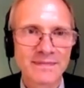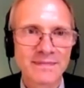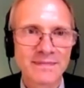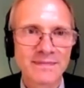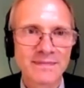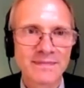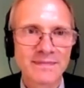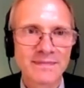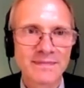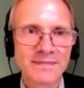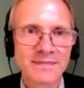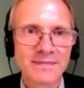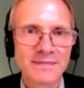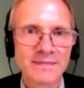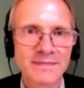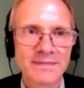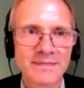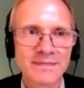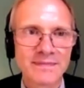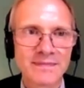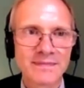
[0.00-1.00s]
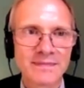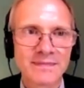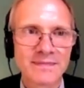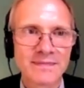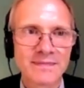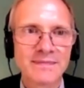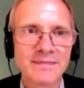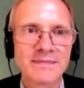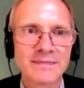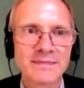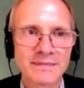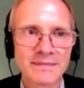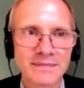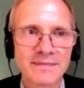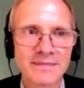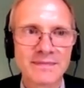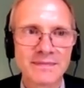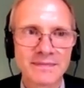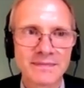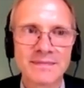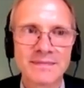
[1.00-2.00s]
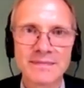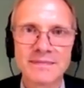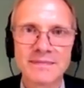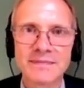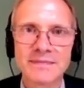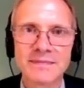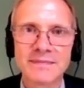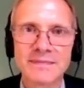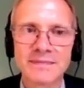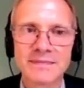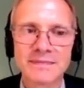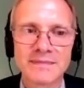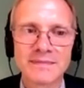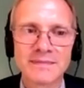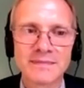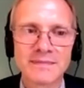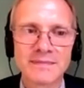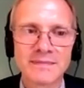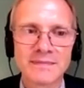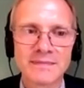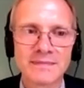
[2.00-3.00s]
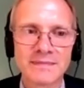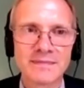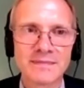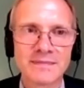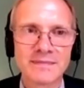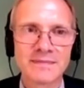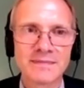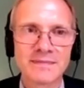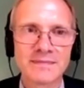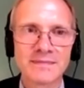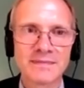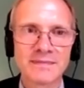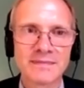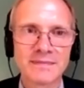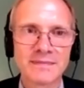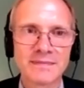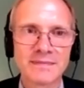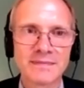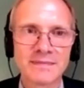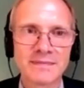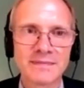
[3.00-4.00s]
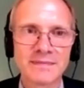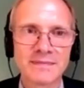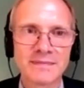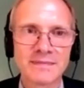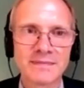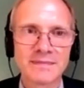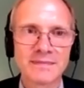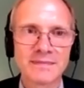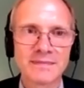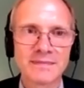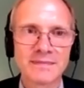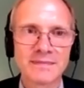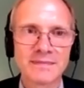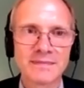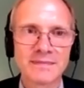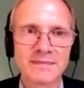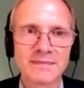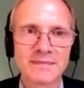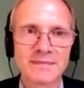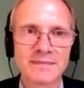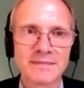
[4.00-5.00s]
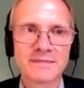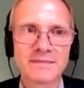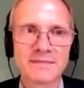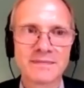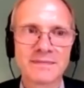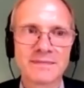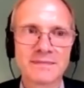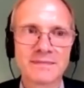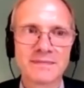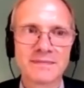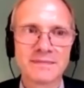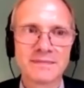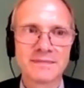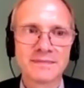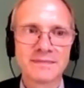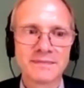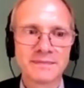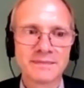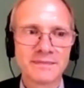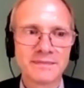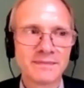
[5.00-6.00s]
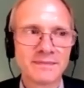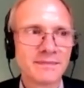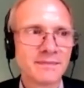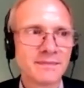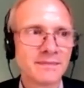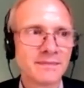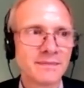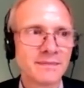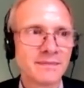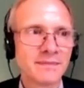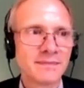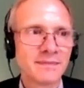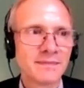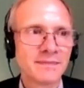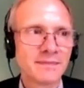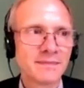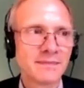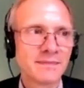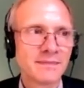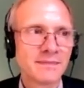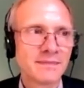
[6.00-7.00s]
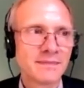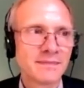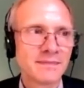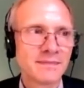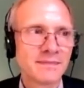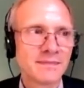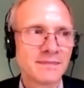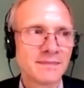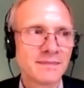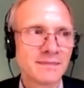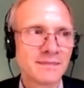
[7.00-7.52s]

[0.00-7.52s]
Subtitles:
(silent)